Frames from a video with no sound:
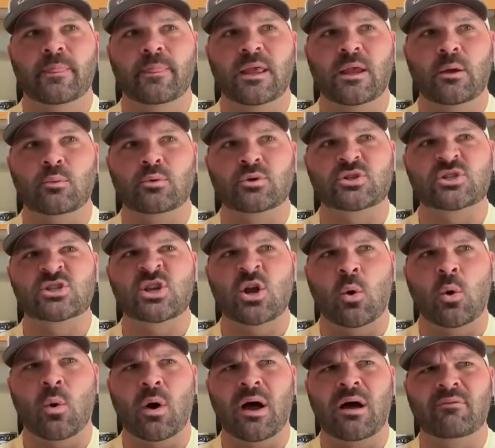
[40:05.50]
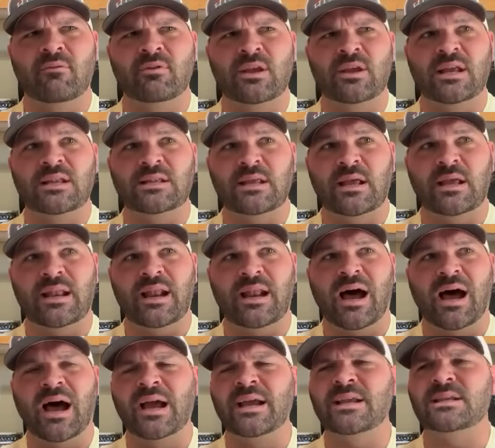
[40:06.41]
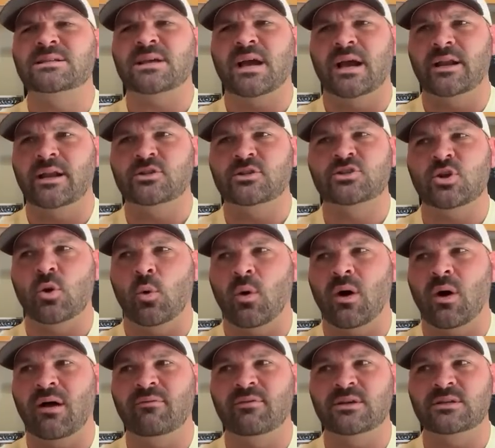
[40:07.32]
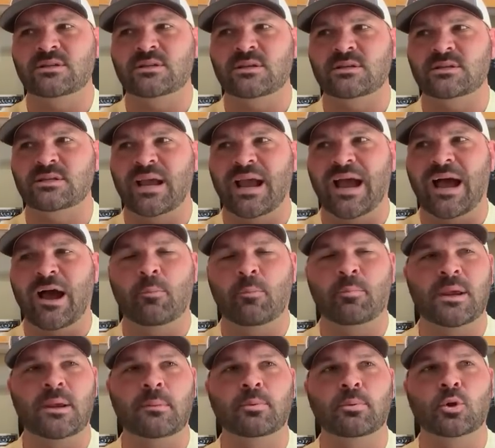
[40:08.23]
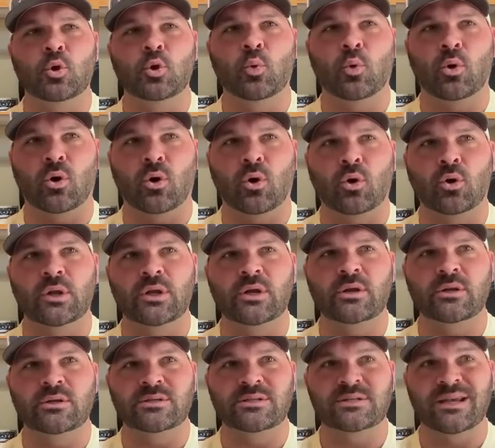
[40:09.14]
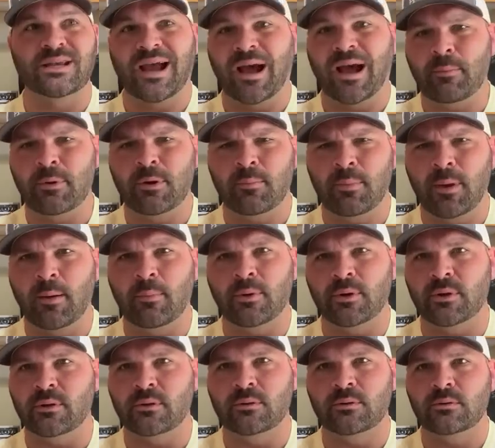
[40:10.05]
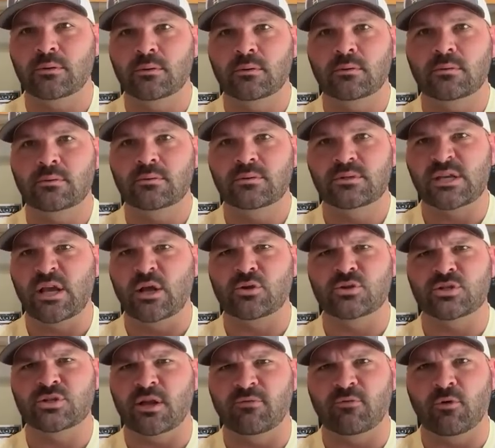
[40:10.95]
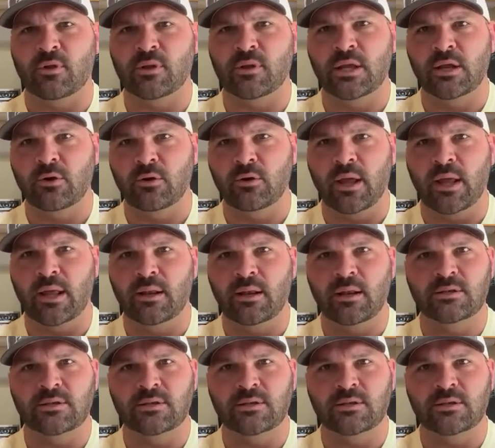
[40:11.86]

it was so obvious. In hindsight, it's so obvious to see how people who were early could see, I'm going to be able to sell stuff on the internet.